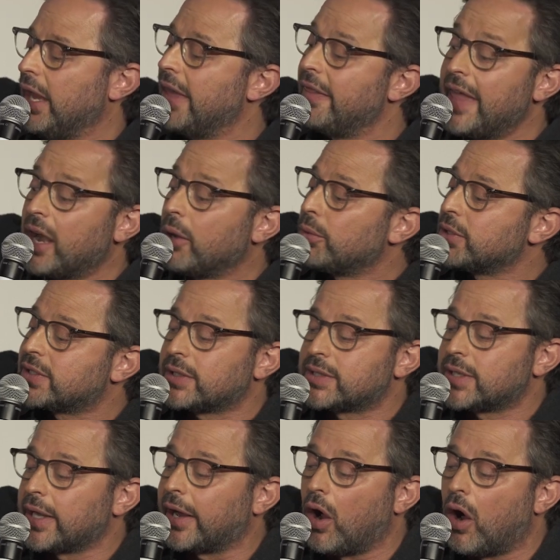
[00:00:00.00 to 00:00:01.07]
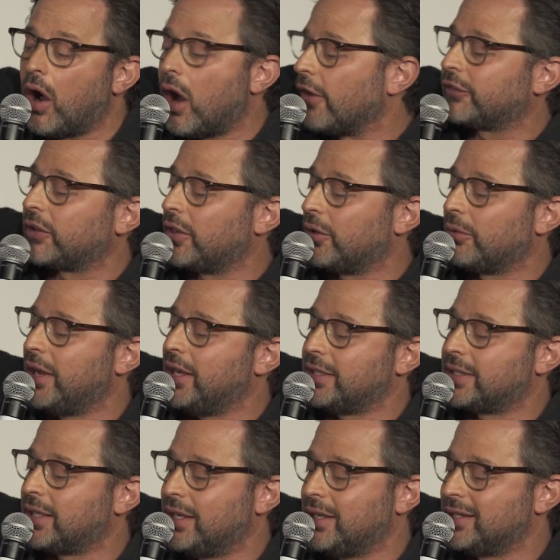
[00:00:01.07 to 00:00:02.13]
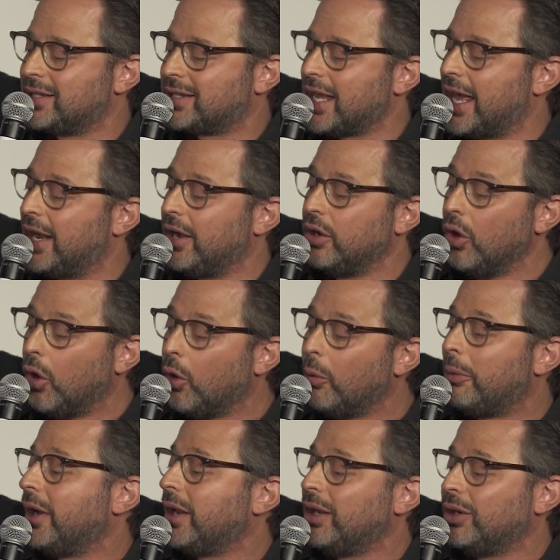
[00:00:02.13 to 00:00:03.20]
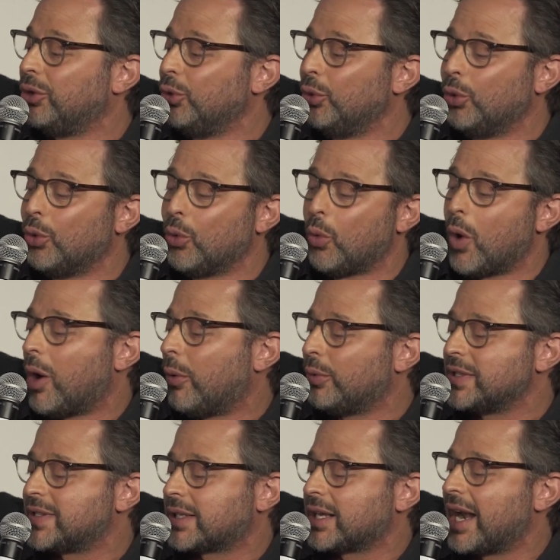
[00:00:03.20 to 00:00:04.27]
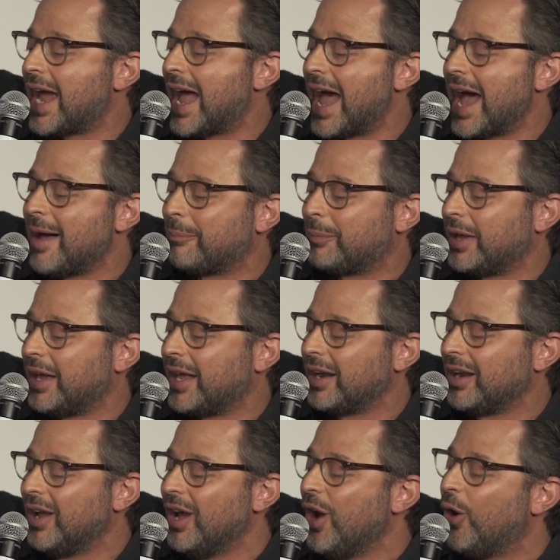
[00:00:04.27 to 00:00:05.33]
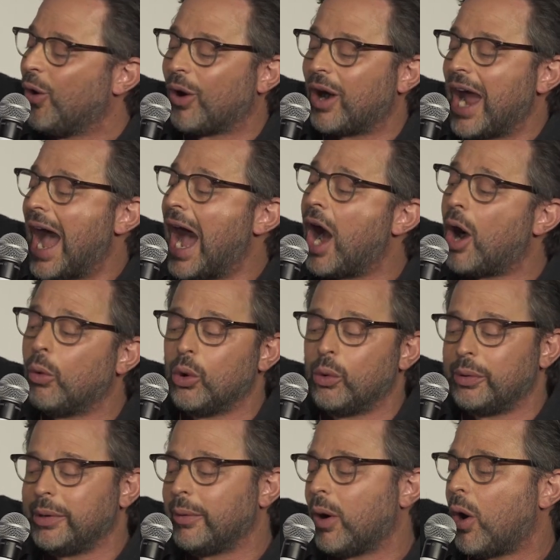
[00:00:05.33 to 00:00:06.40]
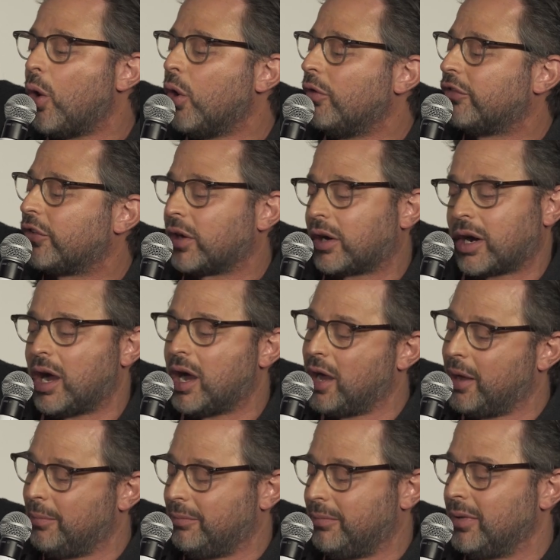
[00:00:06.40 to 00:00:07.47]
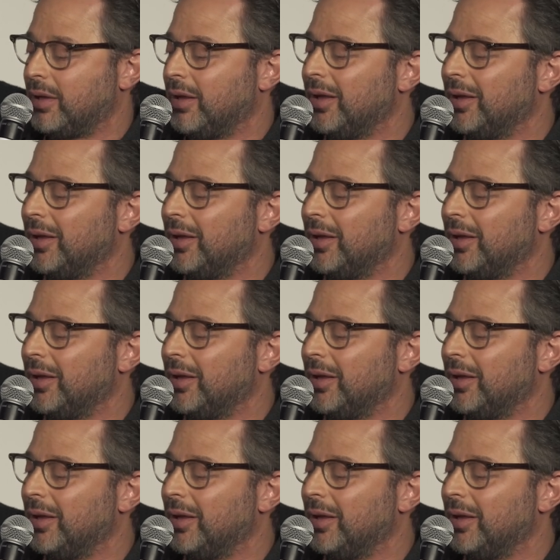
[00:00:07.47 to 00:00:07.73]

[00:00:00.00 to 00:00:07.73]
And then it was just like off to the races, and nobody knew what was going to happen or how we will overcome.